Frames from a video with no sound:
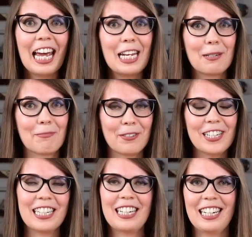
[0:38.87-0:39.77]
and
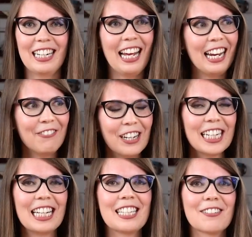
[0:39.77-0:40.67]
appreciate it. And I
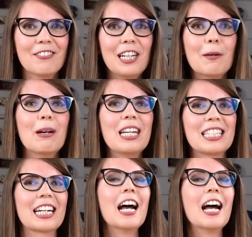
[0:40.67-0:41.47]
think that's really amazing.